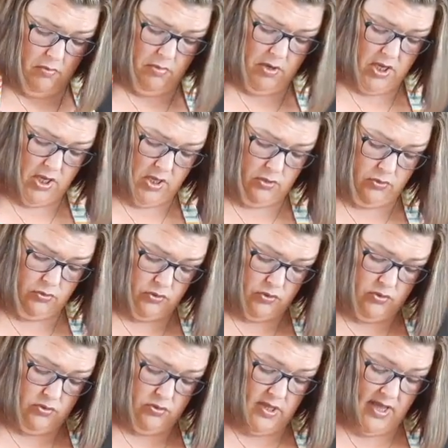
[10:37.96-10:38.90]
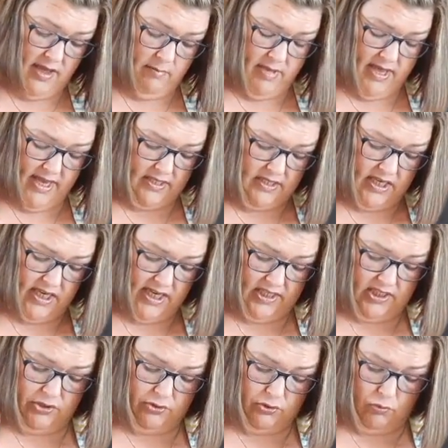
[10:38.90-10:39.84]
because that makes it
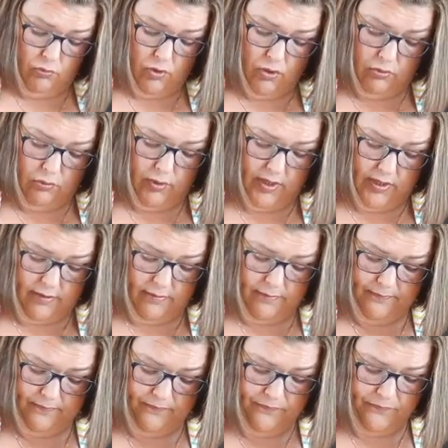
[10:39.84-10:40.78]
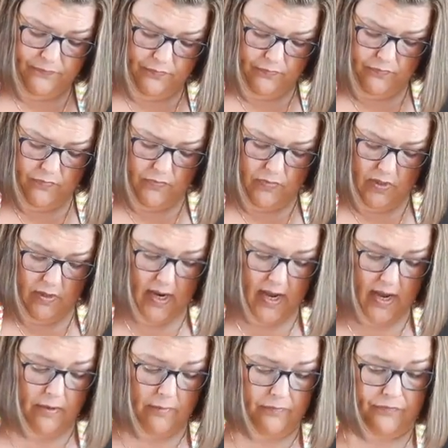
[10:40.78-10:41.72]
easier to work with.
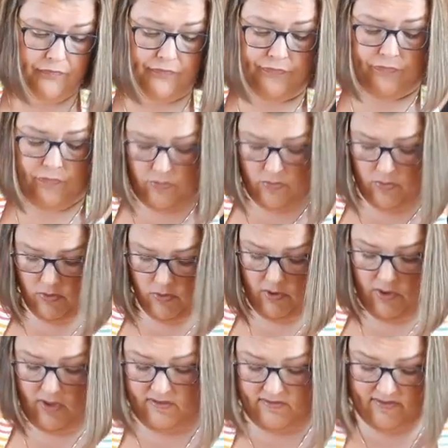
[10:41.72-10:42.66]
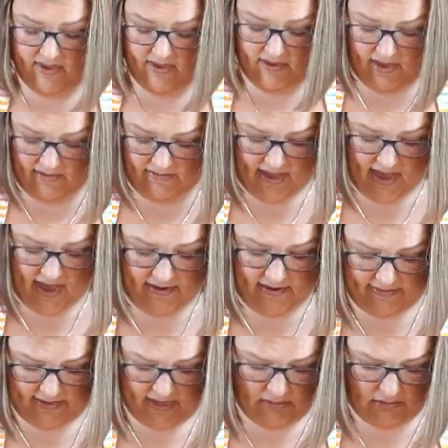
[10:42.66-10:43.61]
Now, it's kind of
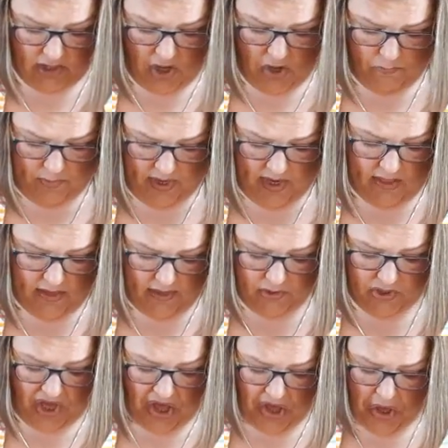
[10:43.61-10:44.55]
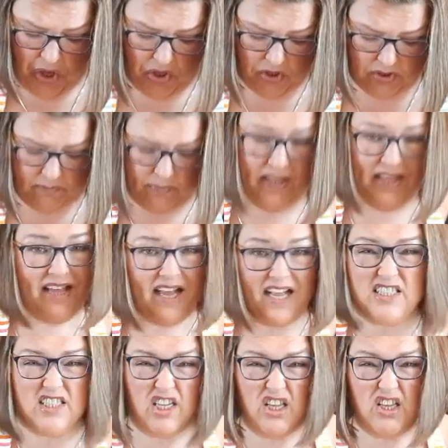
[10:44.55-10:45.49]
still goopy and there's hunks, but
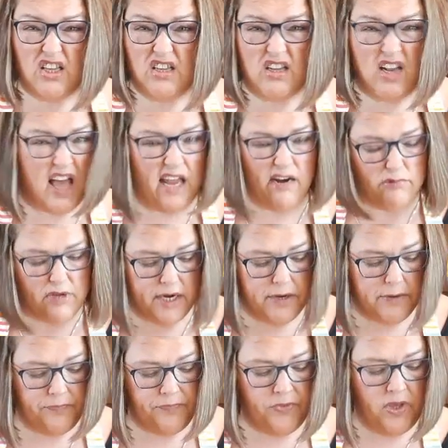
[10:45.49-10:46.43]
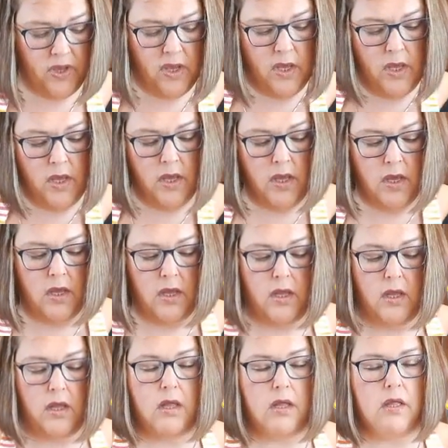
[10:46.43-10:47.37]
that's good. I don't care.
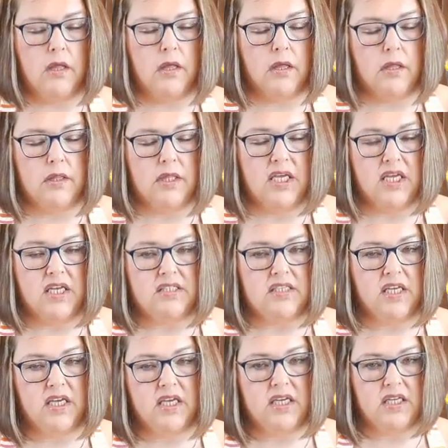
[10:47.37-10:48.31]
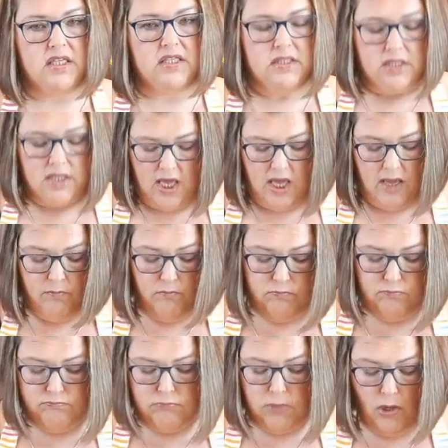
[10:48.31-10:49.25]
This is a
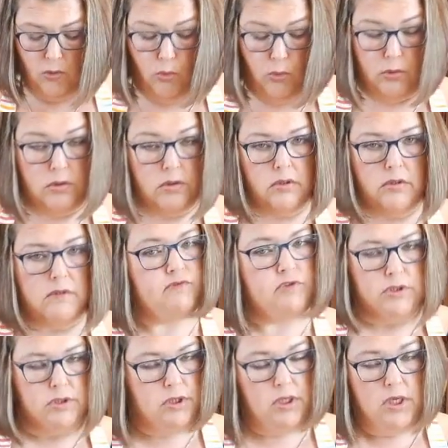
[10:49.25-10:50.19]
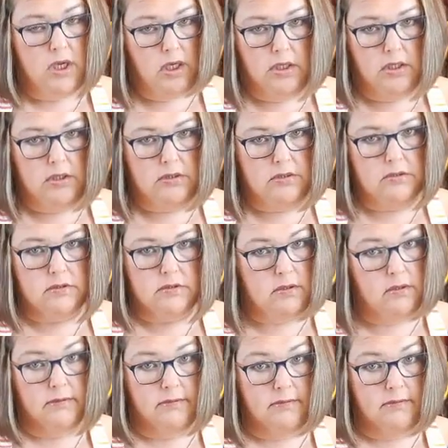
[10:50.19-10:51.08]
bowl of cheese.